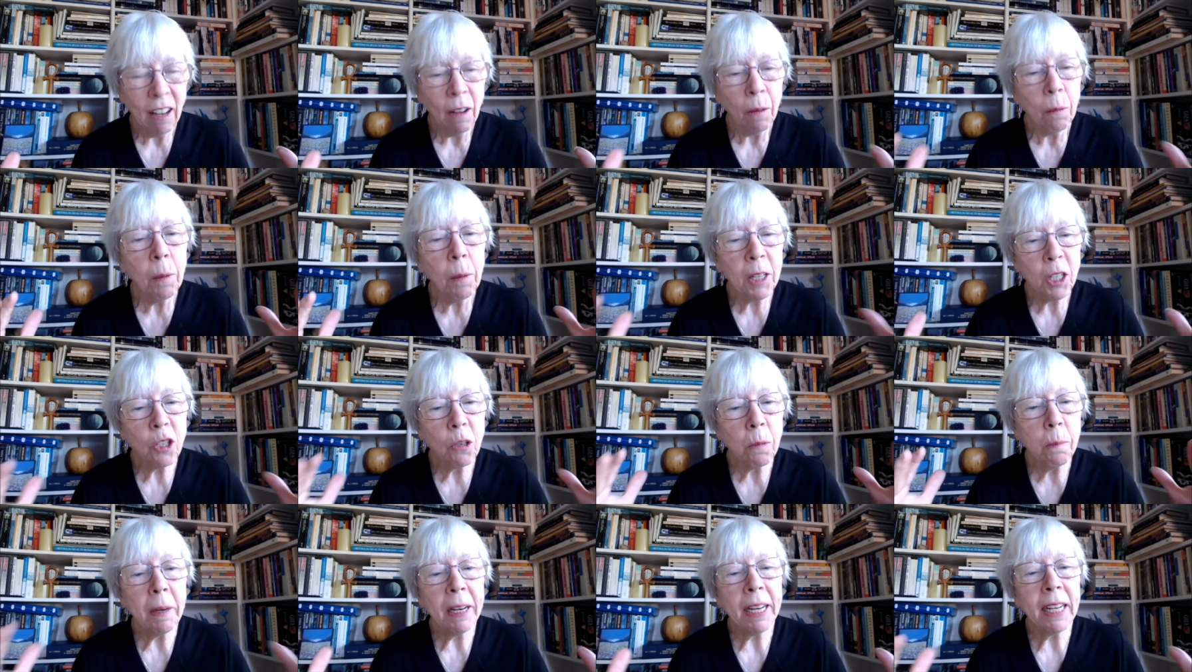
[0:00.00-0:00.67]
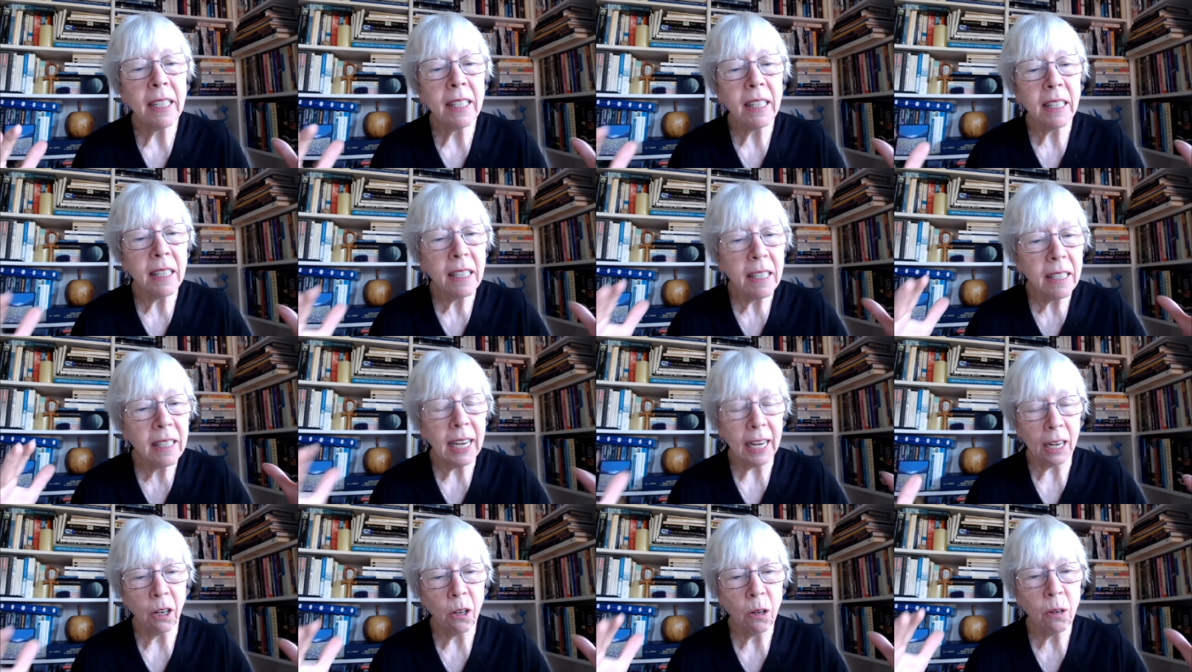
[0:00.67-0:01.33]
which means that
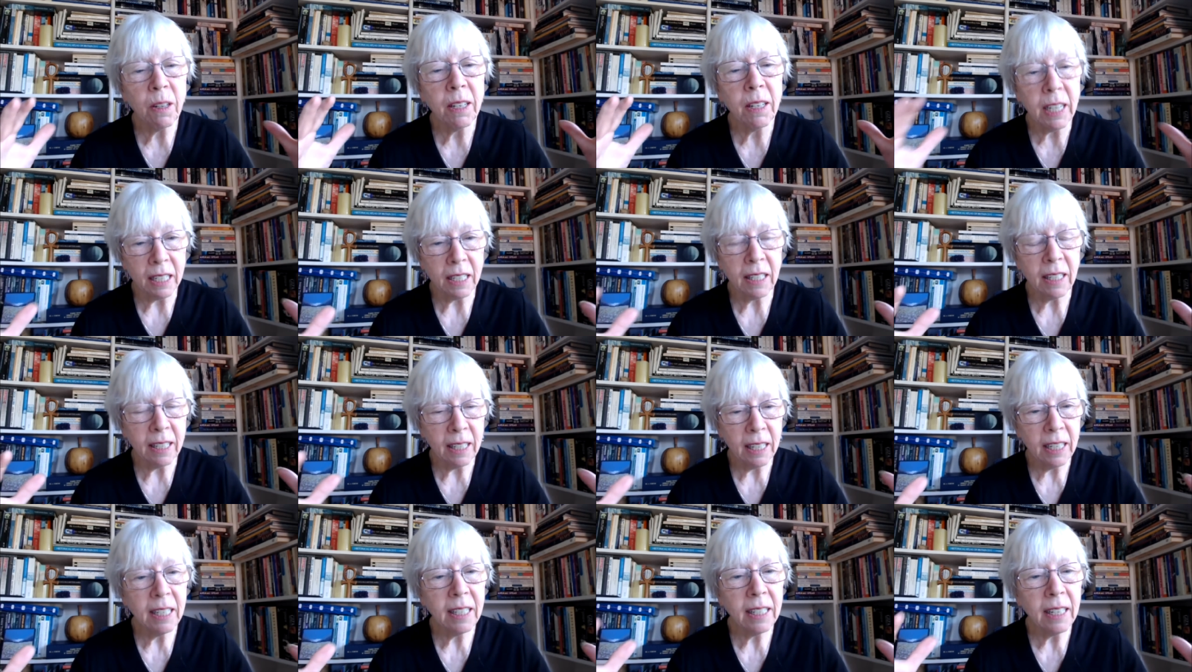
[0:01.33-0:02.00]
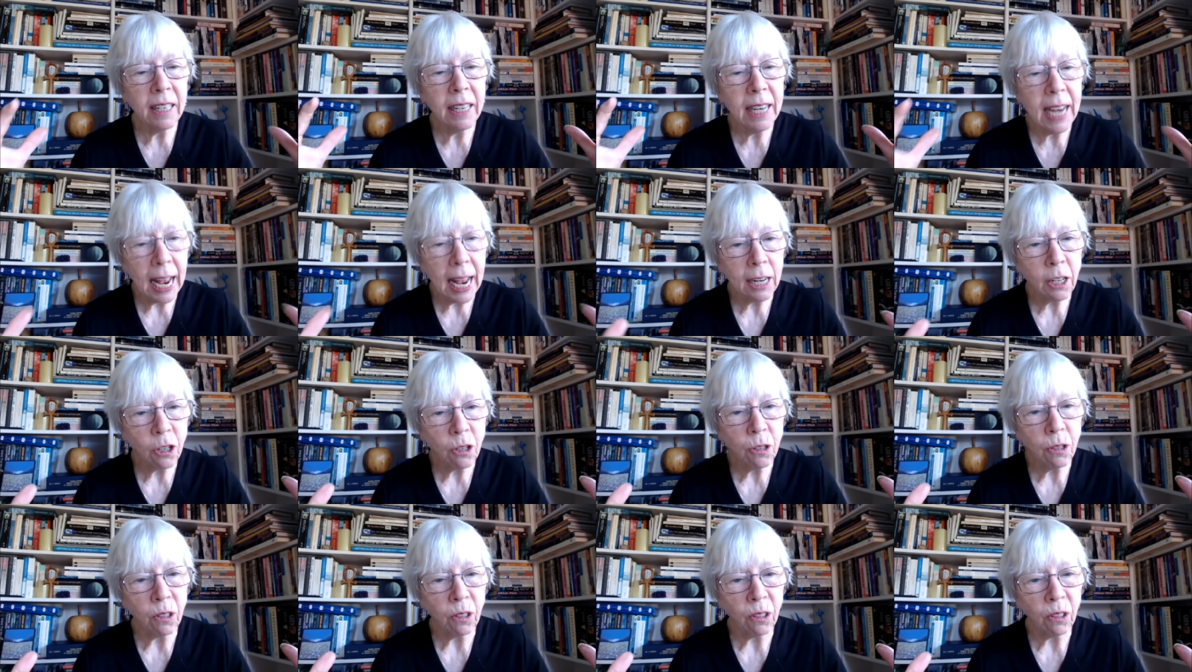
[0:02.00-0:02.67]
synchronicities are
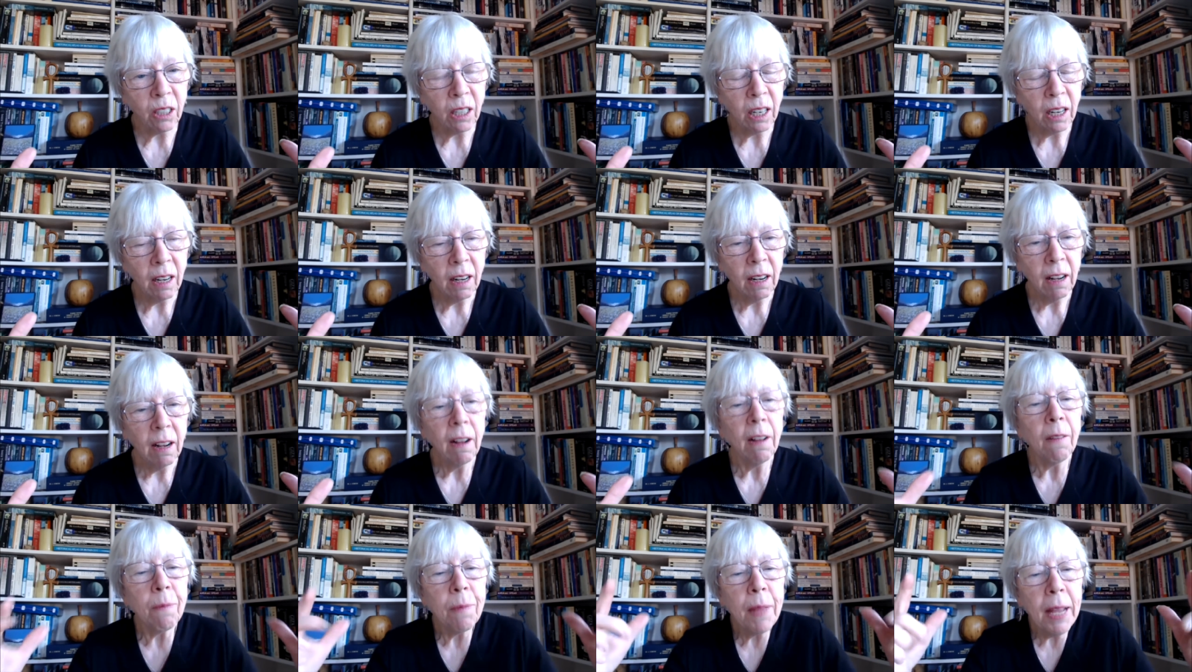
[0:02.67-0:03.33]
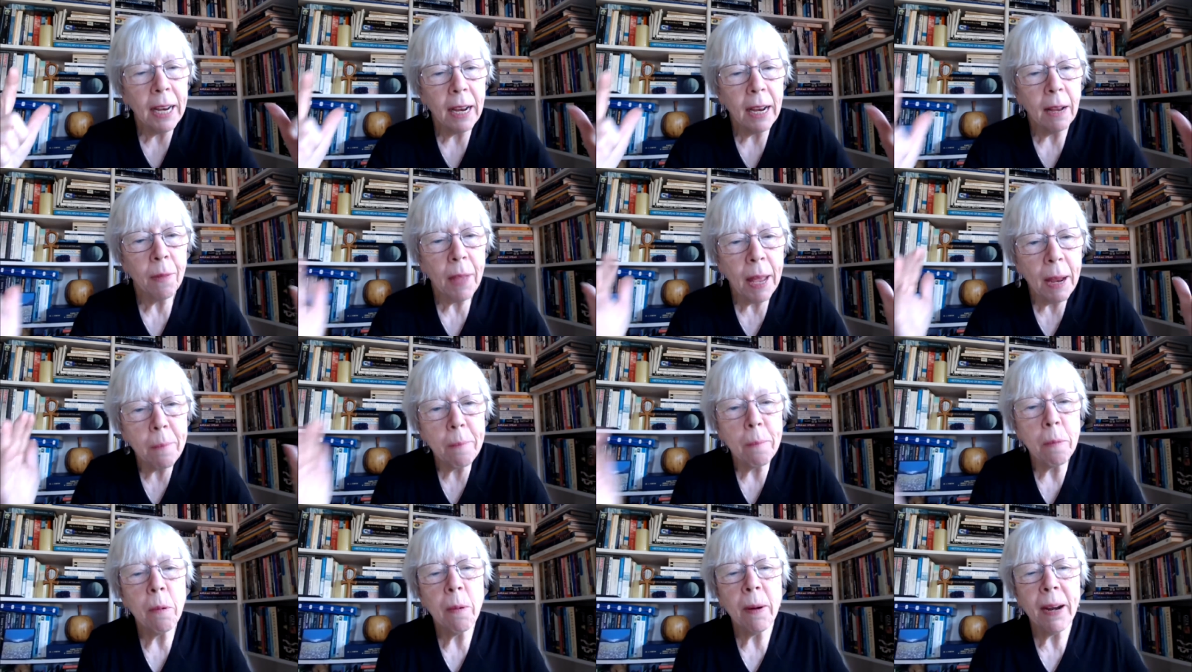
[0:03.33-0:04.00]
natural. They, they
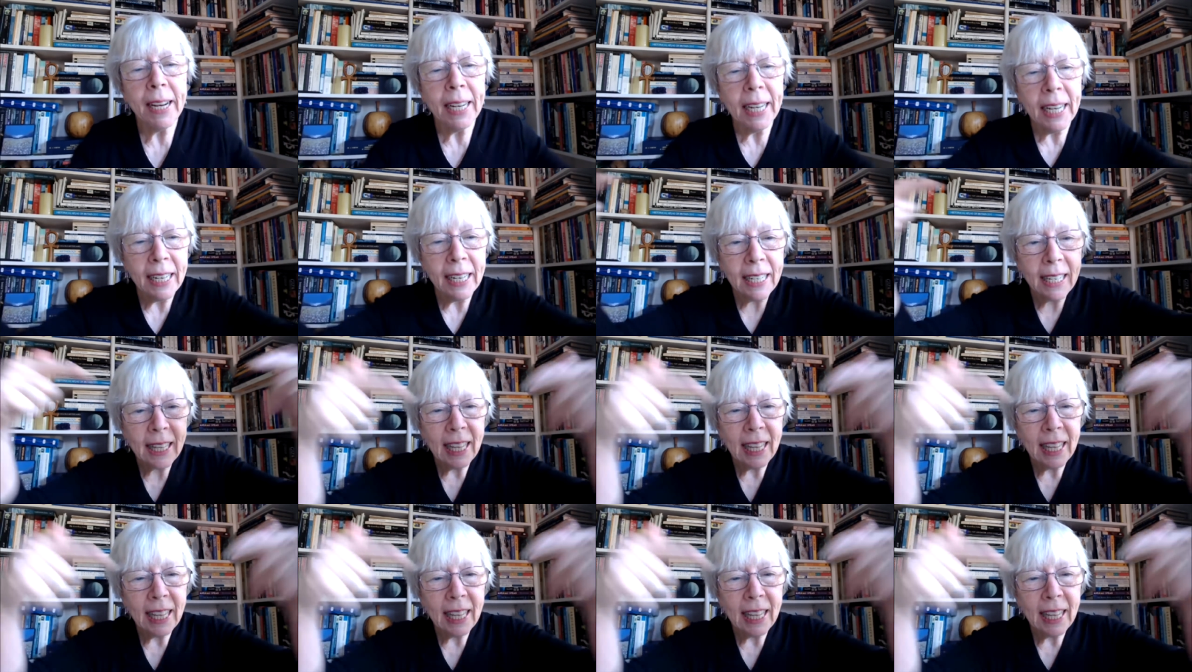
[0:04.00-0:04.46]
bring into